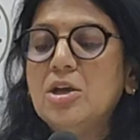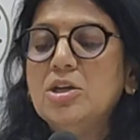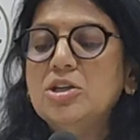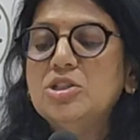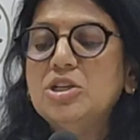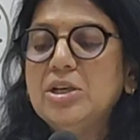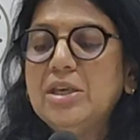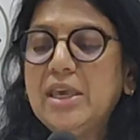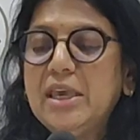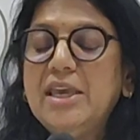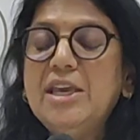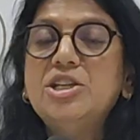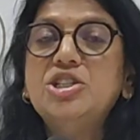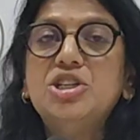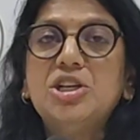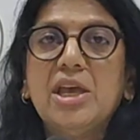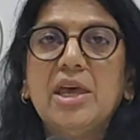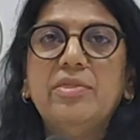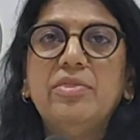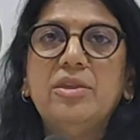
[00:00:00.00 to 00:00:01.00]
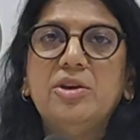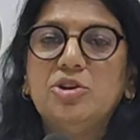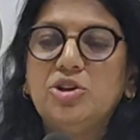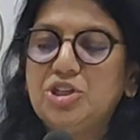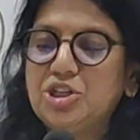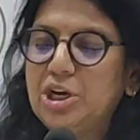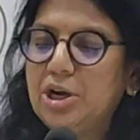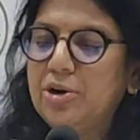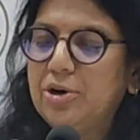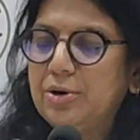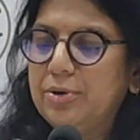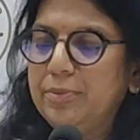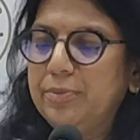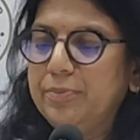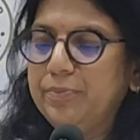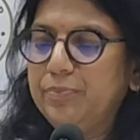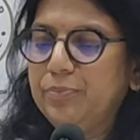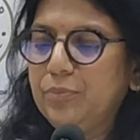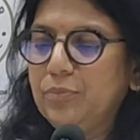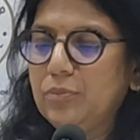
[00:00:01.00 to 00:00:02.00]
to each get their share.
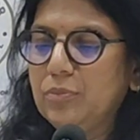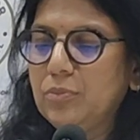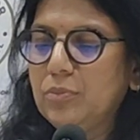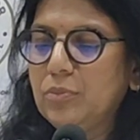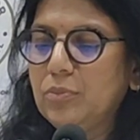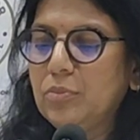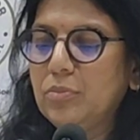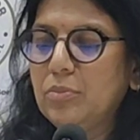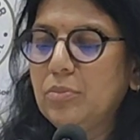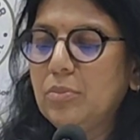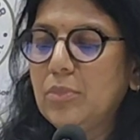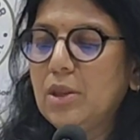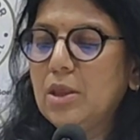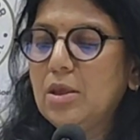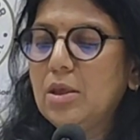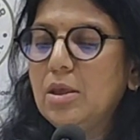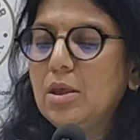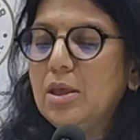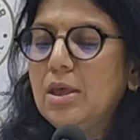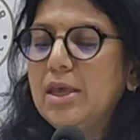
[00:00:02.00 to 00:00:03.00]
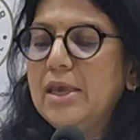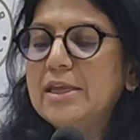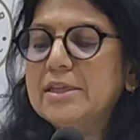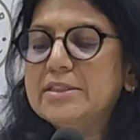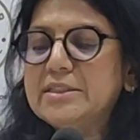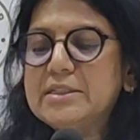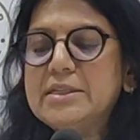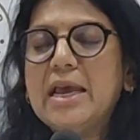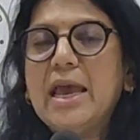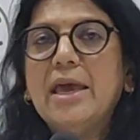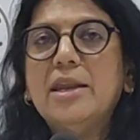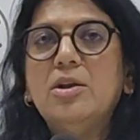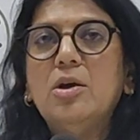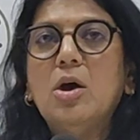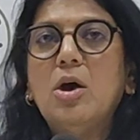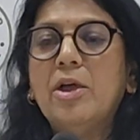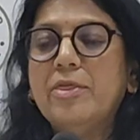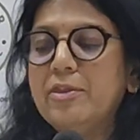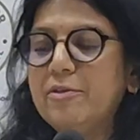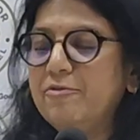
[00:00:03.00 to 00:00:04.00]

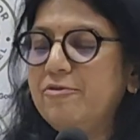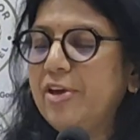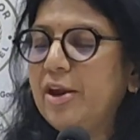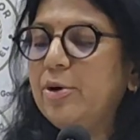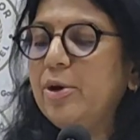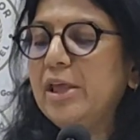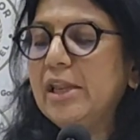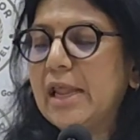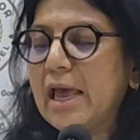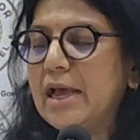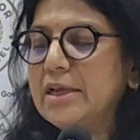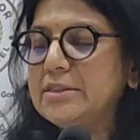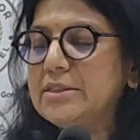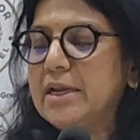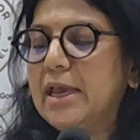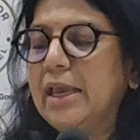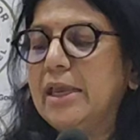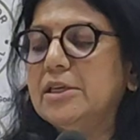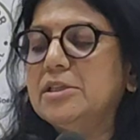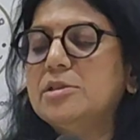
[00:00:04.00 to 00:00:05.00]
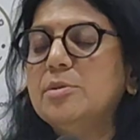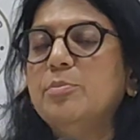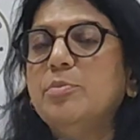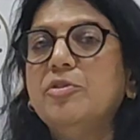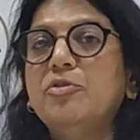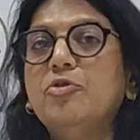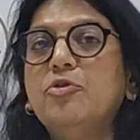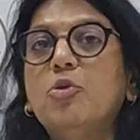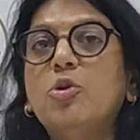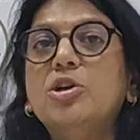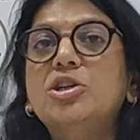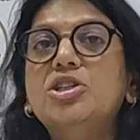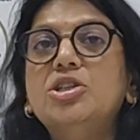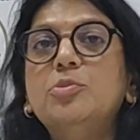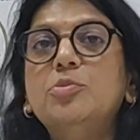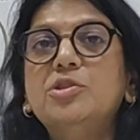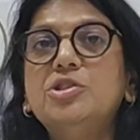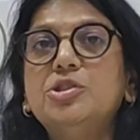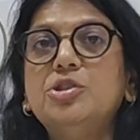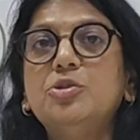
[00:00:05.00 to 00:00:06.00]
Instead, on the very last night, before
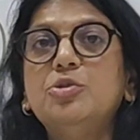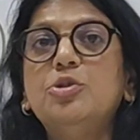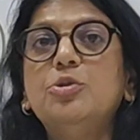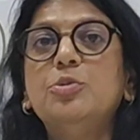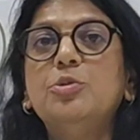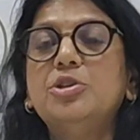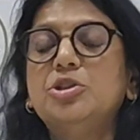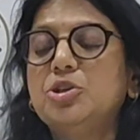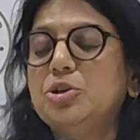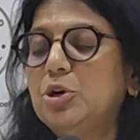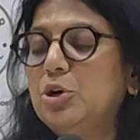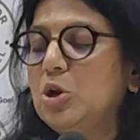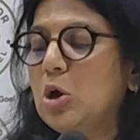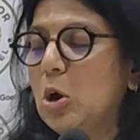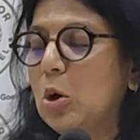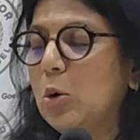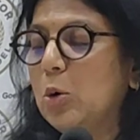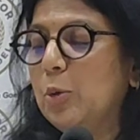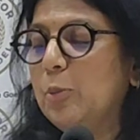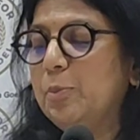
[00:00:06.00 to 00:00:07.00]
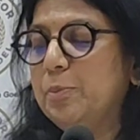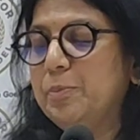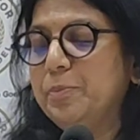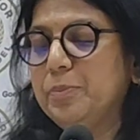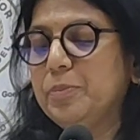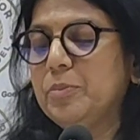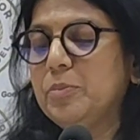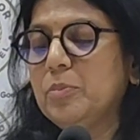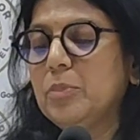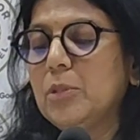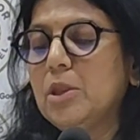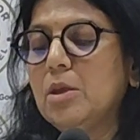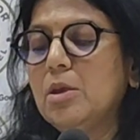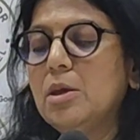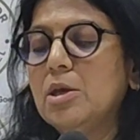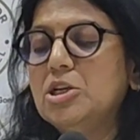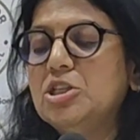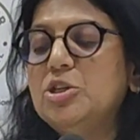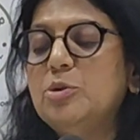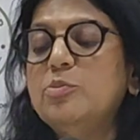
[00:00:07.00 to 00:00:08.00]
she was due to return home,
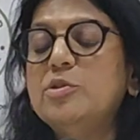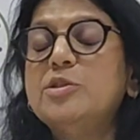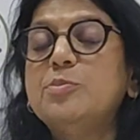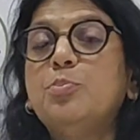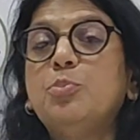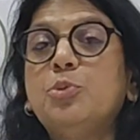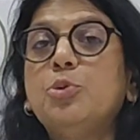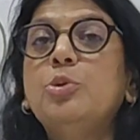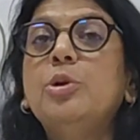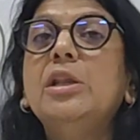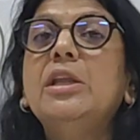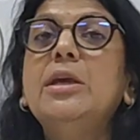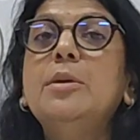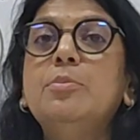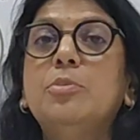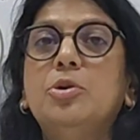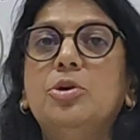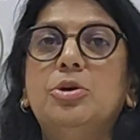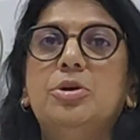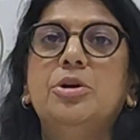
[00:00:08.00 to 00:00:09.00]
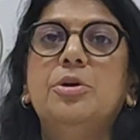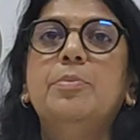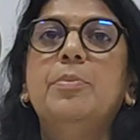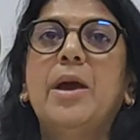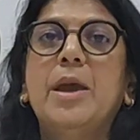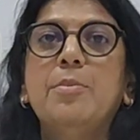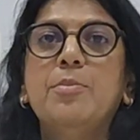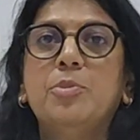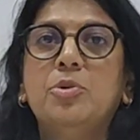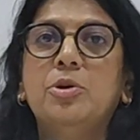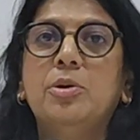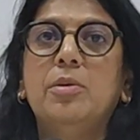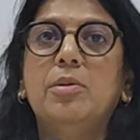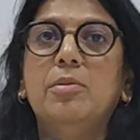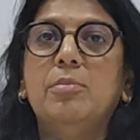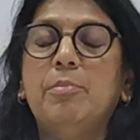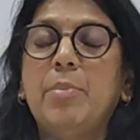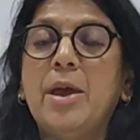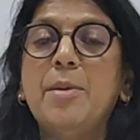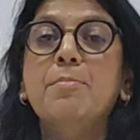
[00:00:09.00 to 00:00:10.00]
she was brutally murdered
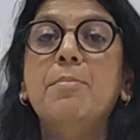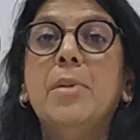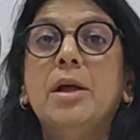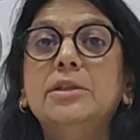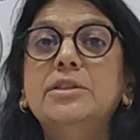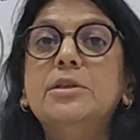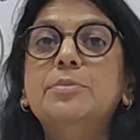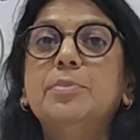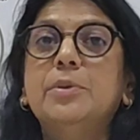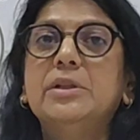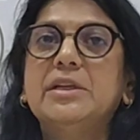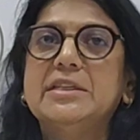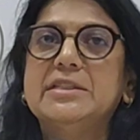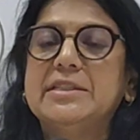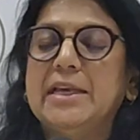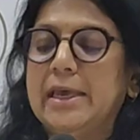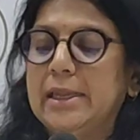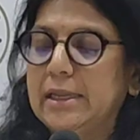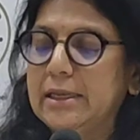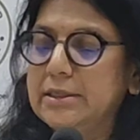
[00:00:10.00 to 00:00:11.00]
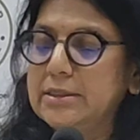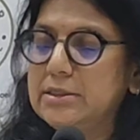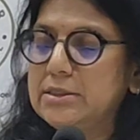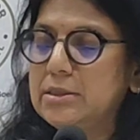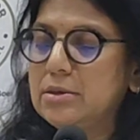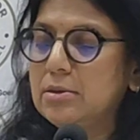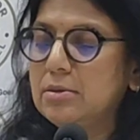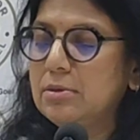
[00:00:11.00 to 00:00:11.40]
by multiple assailants.